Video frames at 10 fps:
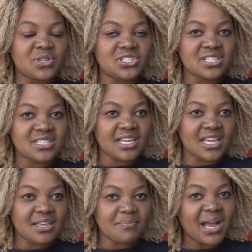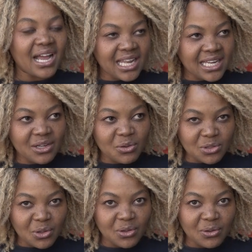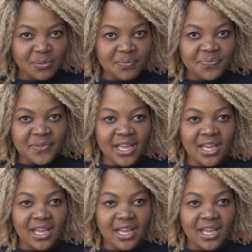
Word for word: we just say Magala Lingokolo